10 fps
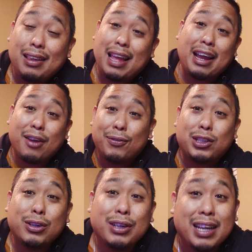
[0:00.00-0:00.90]
Thank you for
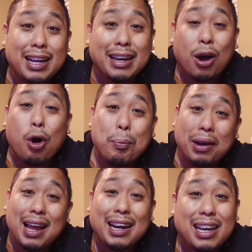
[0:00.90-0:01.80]
tuning in. I hope you
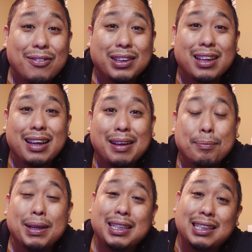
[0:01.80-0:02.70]
liked everything.
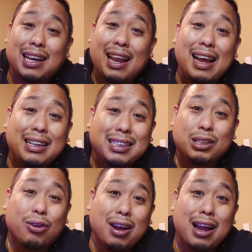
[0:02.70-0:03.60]
Please hit the like,
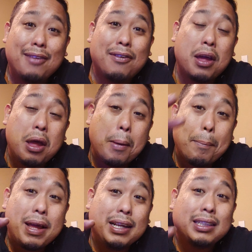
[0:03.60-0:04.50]
subscribe.
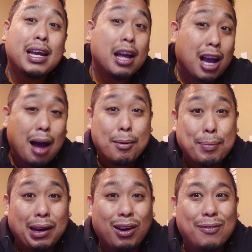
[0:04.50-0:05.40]
Peace. Comment
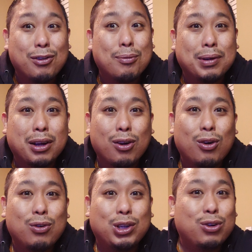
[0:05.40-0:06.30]
below if you want me to
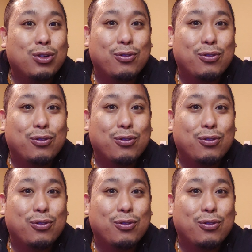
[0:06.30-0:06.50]
go do